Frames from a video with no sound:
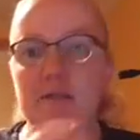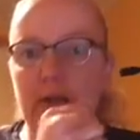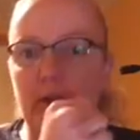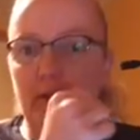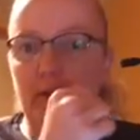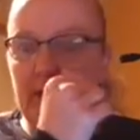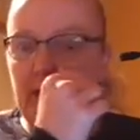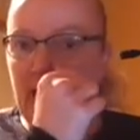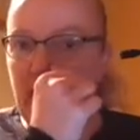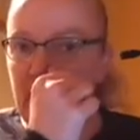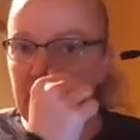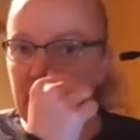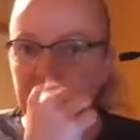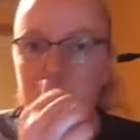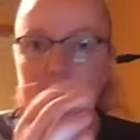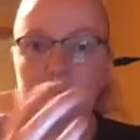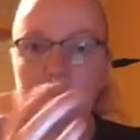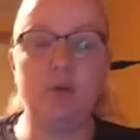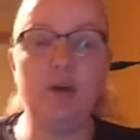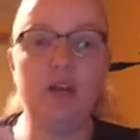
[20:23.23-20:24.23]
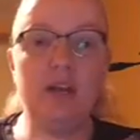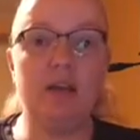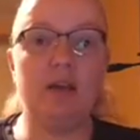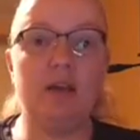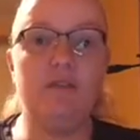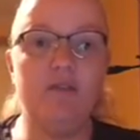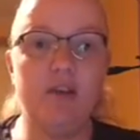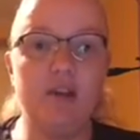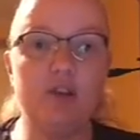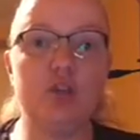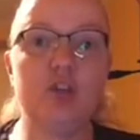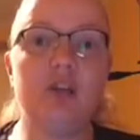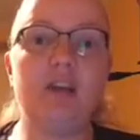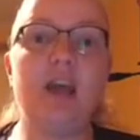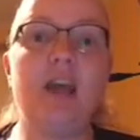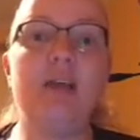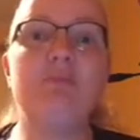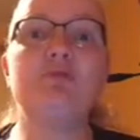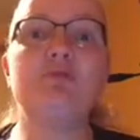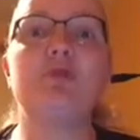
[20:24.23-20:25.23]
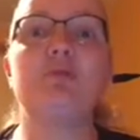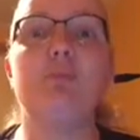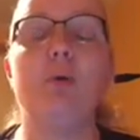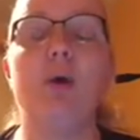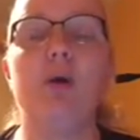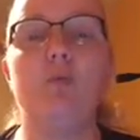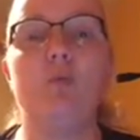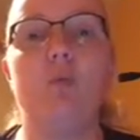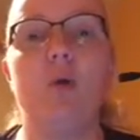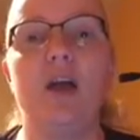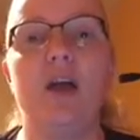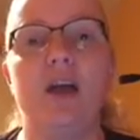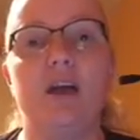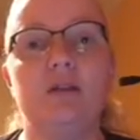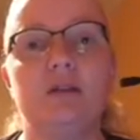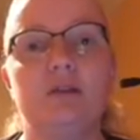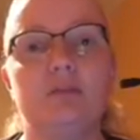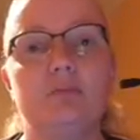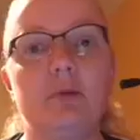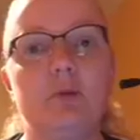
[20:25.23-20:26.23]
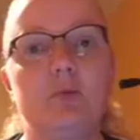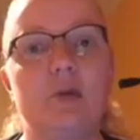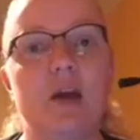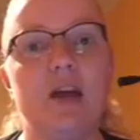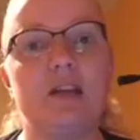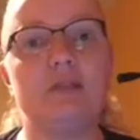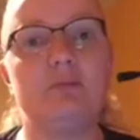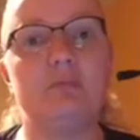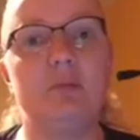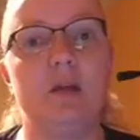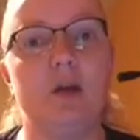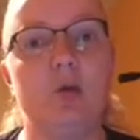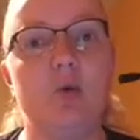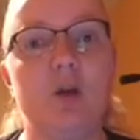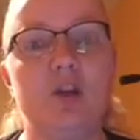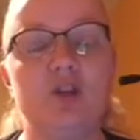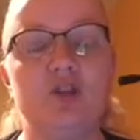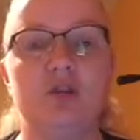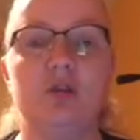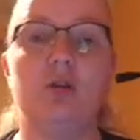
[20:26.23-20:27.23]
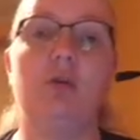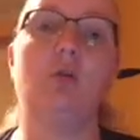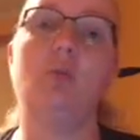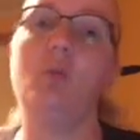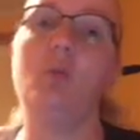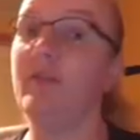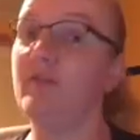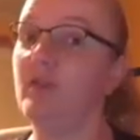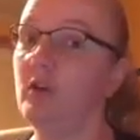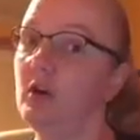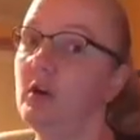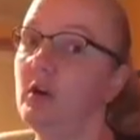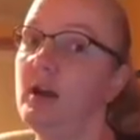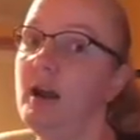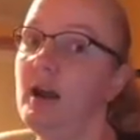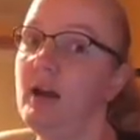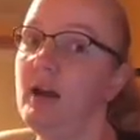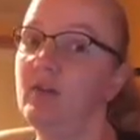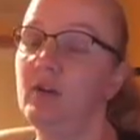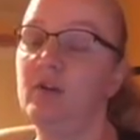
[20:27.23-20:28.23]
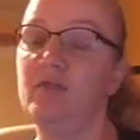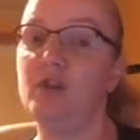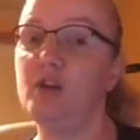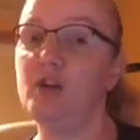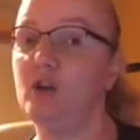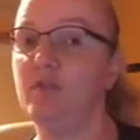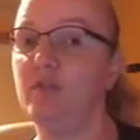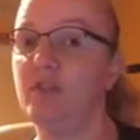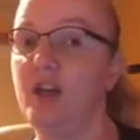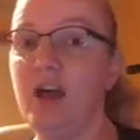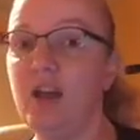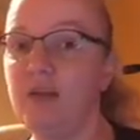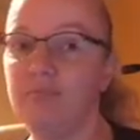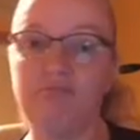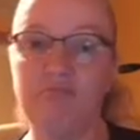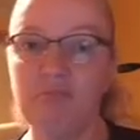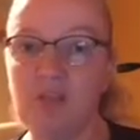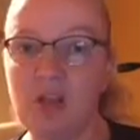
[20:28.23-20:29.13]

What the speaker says: Now when it eventually came to the point where somebody would ask me a question and go, well, I've got a video for that.